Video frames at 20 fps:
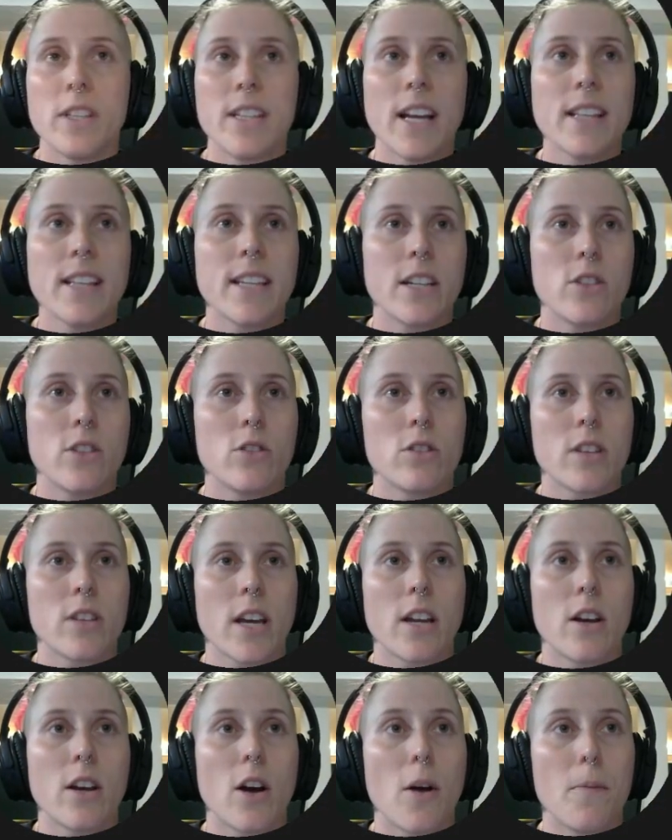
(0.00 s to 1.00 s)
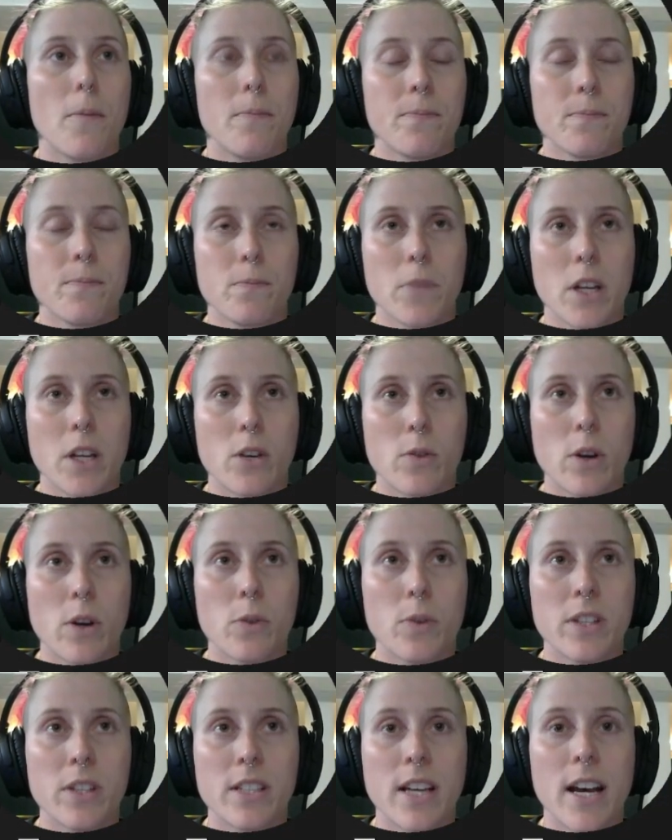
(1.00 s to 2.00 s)
that, I just kind of played
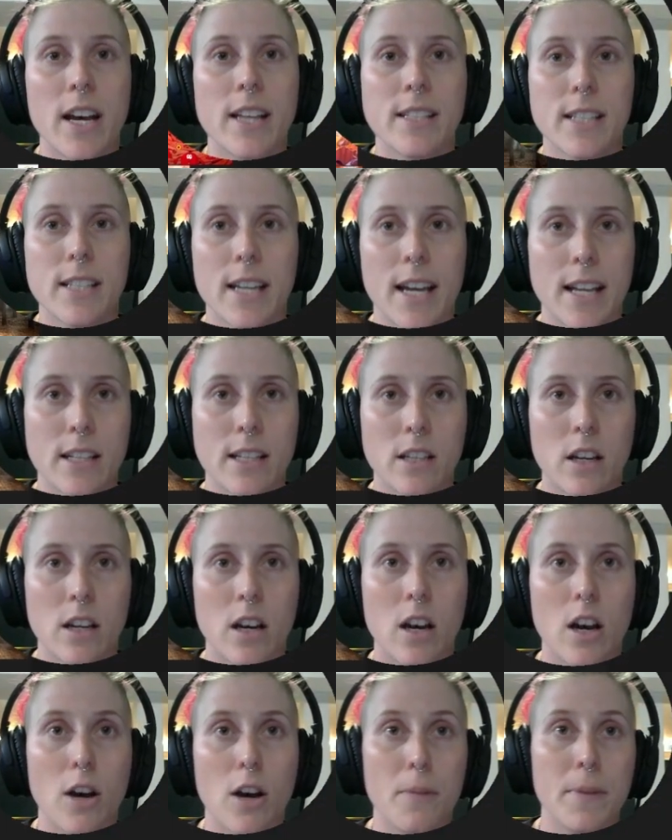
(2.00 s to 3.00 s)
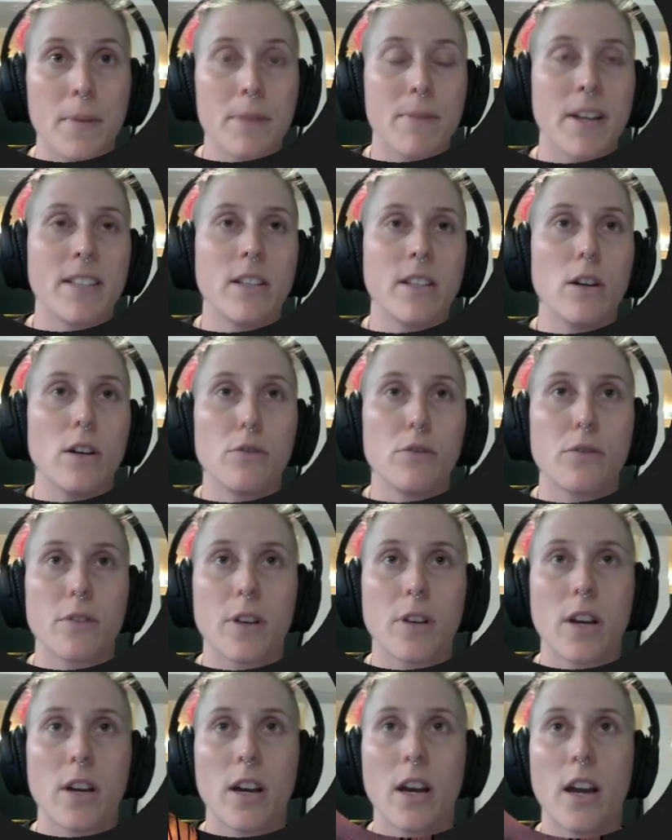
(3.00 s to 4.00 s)
around with that and made myself
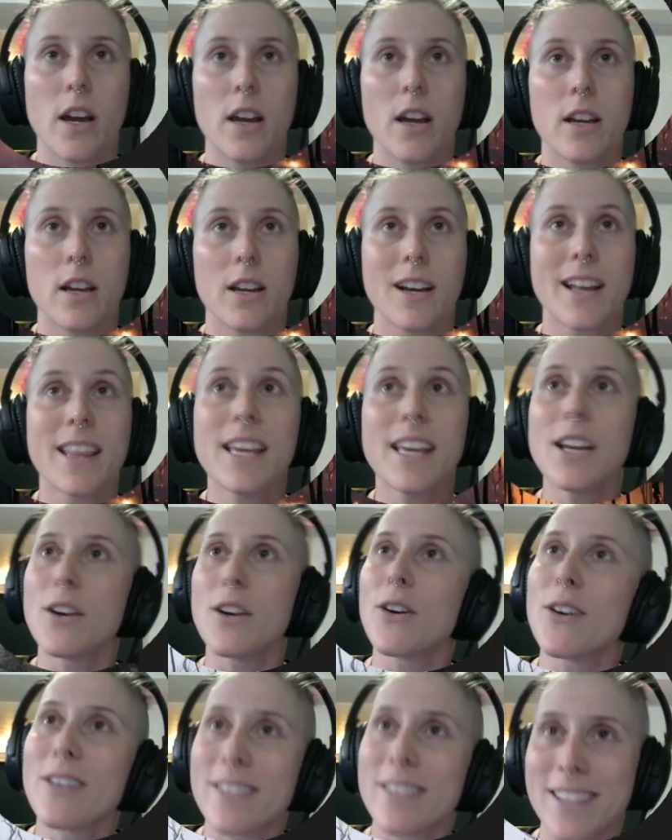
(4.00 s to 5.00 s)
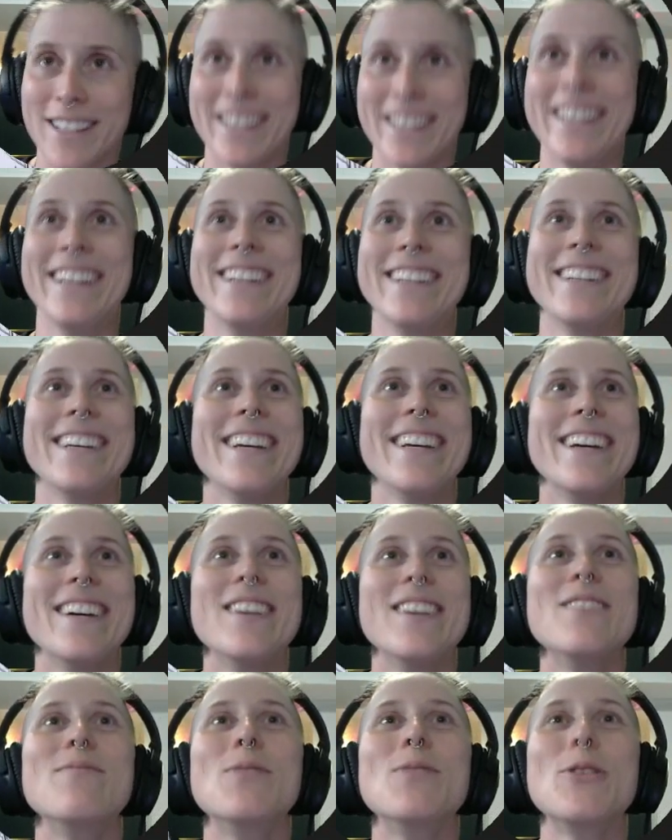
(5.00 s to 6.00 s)
a cleaner
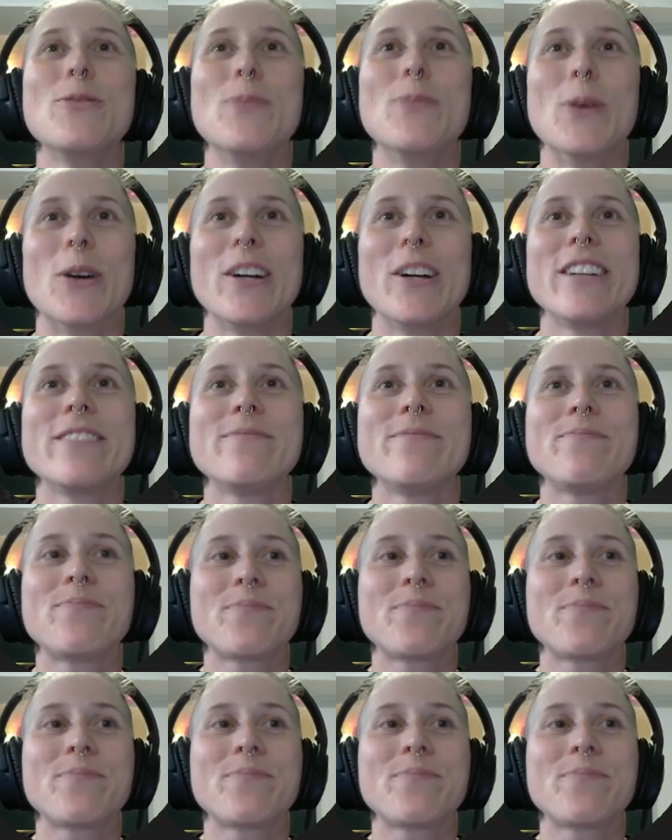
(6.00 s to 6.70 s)
mood board.